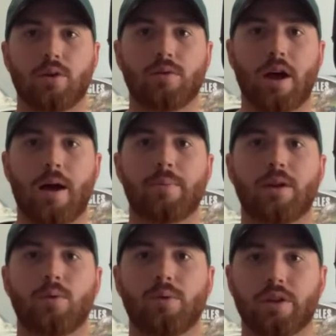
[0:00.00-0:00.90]

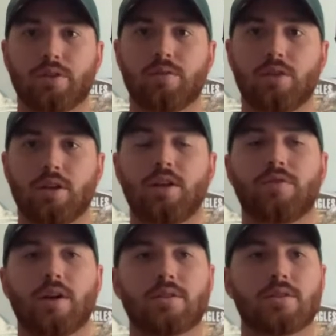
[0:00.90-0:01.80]
happening with the
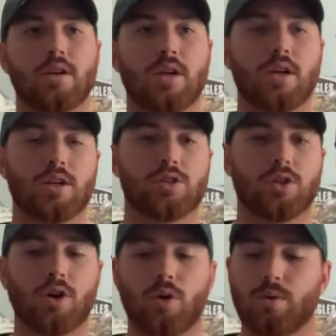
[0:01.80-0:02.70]
defense.
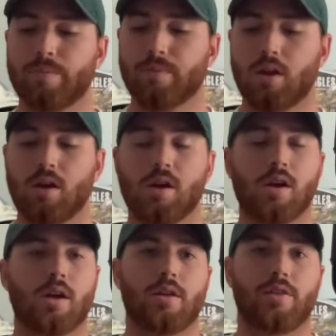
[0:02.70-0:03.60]
So
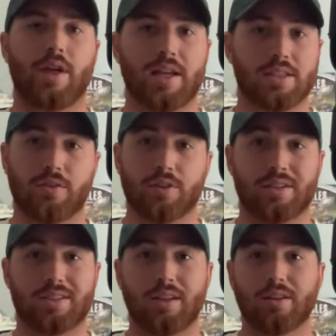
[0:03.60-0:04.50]
that's it for the
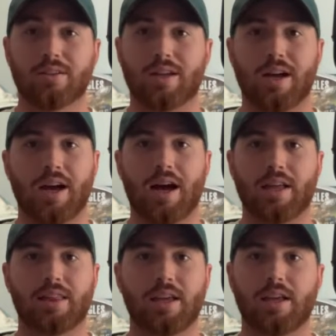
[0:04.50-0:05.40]
Steelers.
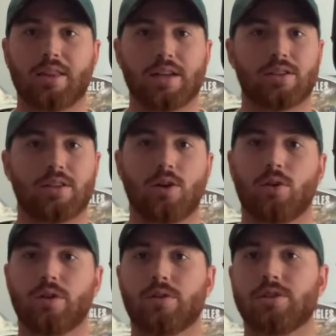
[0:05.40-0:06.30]
I think that's the
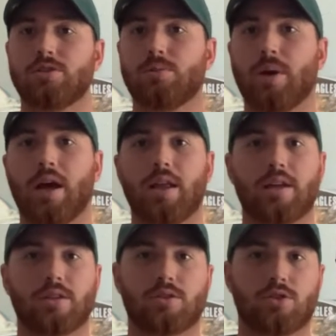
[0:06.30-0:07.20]
only reason you
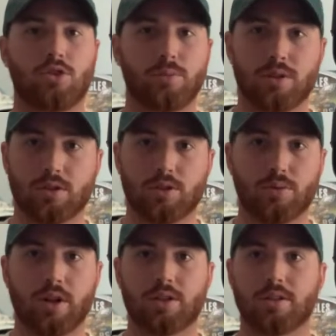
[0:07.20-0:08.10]
panic is QB
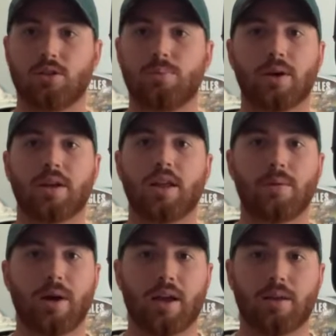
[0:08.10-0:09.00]
situation. You put Kenny
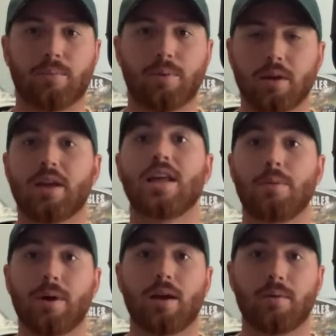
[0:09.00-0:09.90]

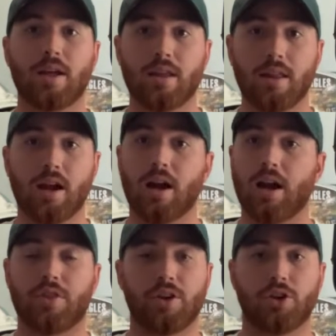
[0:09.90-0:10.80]
Pickett in there,
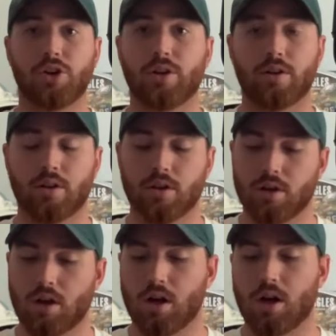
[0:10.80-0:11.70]
and I think you're good.
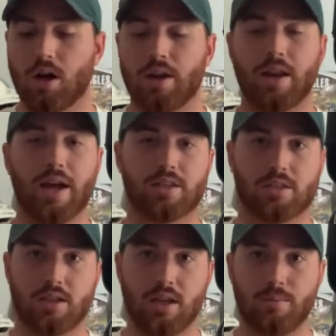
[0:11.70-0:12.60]

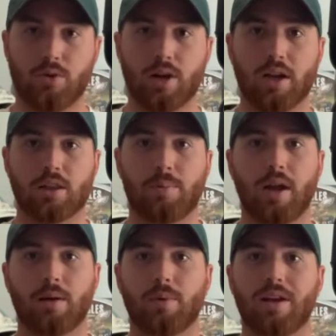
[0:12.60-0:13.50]
Next team, you got to hit the
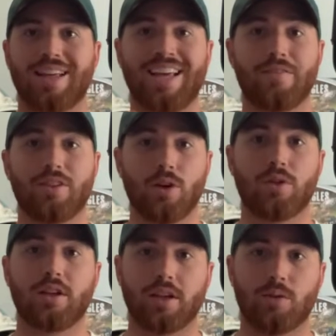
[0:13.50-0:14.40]
panic button. Even though
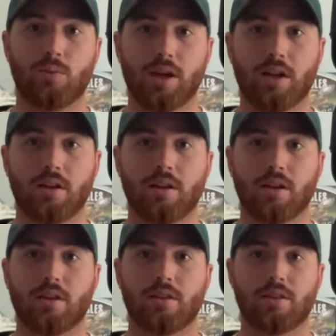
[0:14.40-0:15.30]
they did win
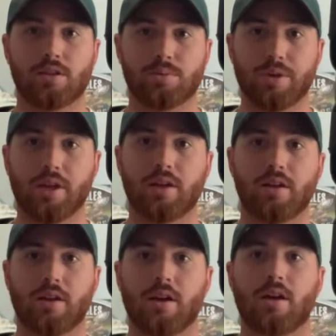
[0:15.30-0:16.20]
this week,
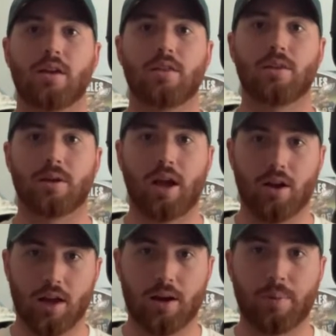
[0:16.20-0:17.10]
the
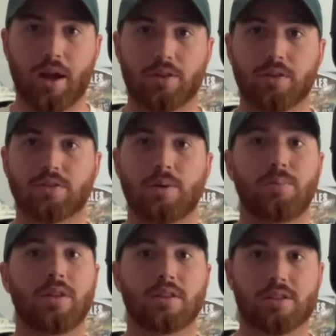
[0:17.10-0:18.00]
Carolina Panthers, they
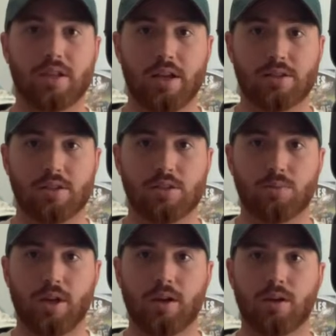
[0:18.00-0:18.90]
beat the Saints this
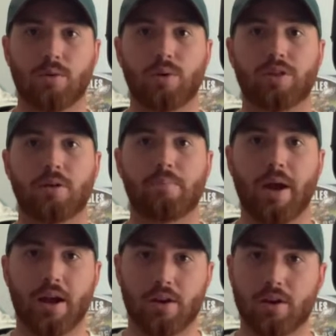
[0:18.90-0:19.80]
week with a
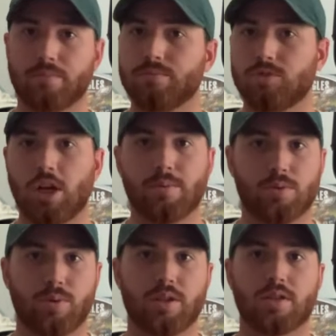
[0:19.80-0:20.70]
banged-up Jameis
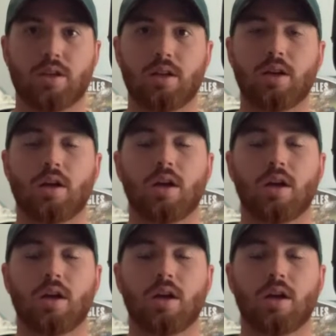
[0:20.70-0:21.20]
Winston.